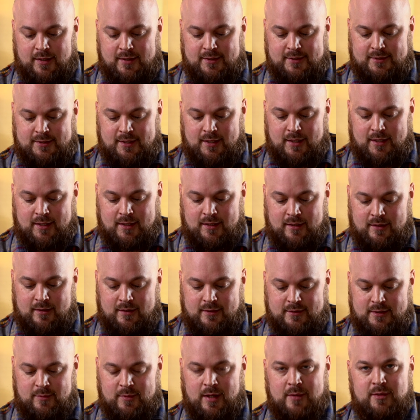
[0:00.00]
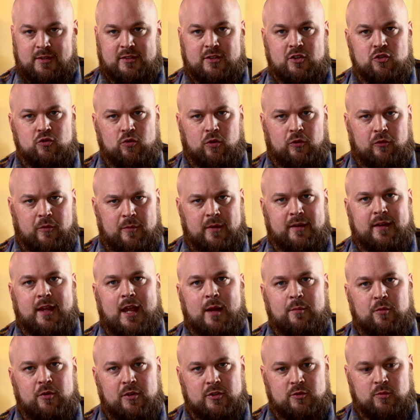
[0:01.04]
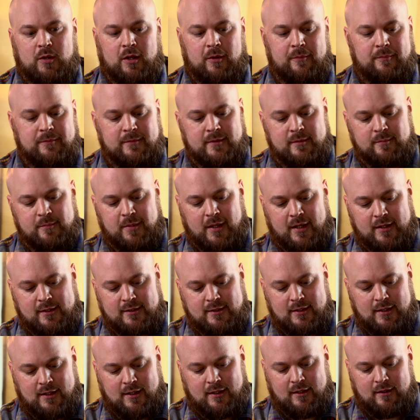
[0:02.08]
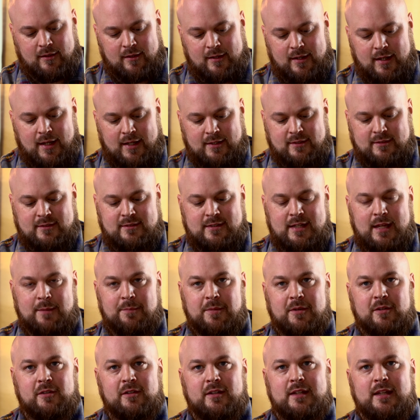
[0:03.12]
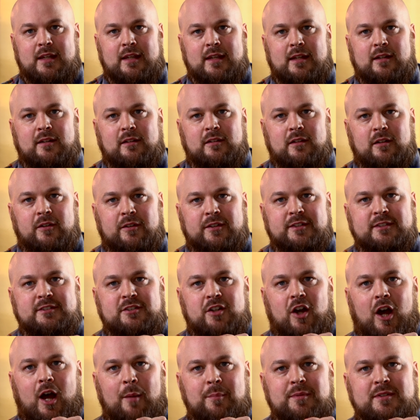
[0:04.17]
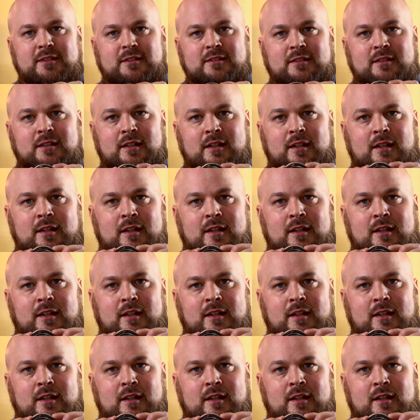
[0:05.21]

sometimes it's controlled from the camera as well. But it's typically in little stops.